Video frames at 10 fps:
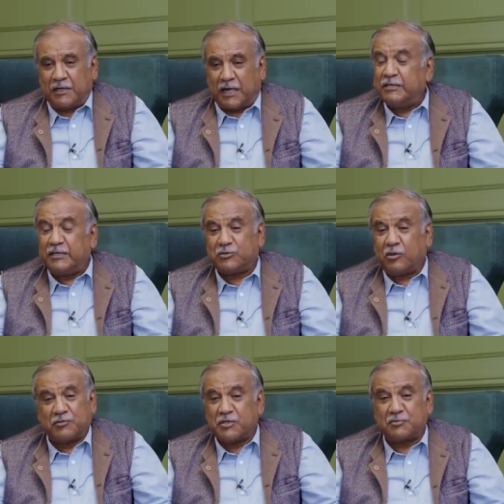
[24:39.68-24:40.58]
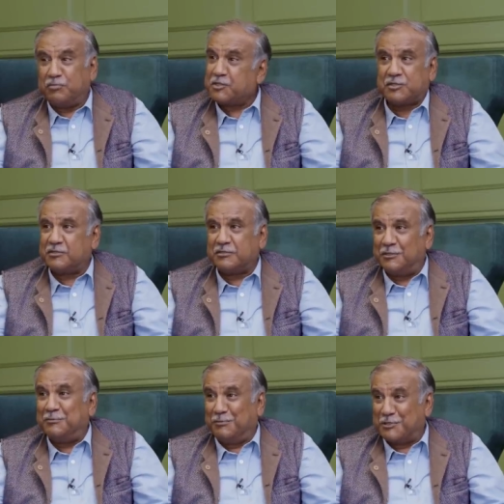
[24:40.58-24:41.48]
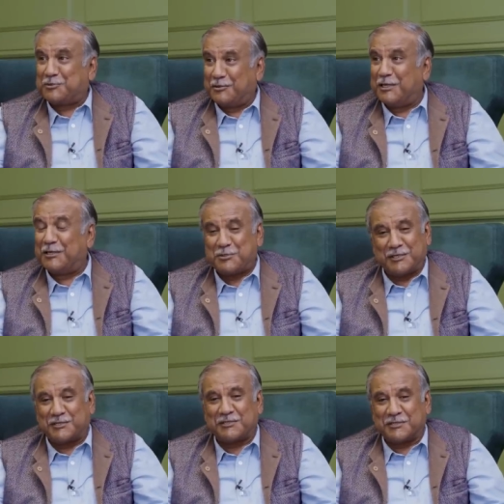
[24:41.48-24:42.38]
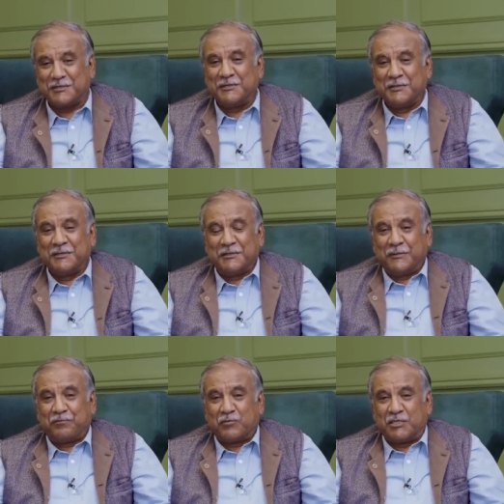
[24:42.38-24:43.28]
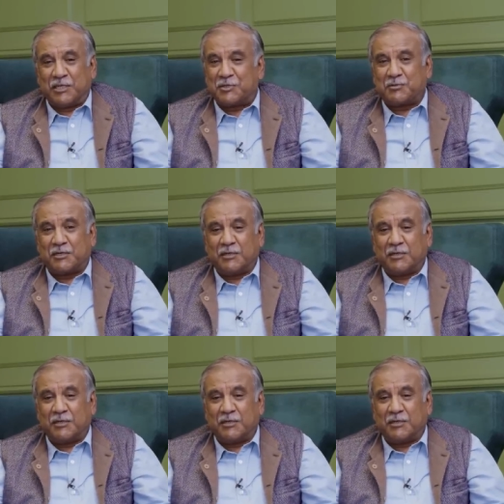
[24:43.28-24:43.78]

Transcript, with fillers: IAS officers must realize that just